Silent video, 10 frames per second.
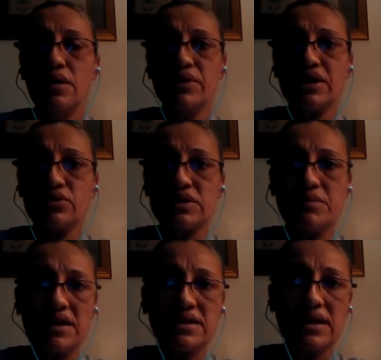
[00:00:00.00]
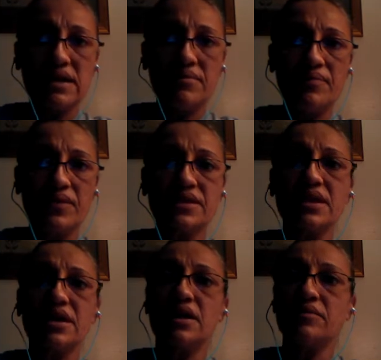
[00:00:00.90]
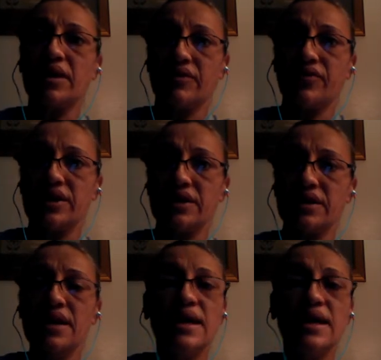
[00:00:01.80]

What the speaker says: because what's about to come is going to come like a flood.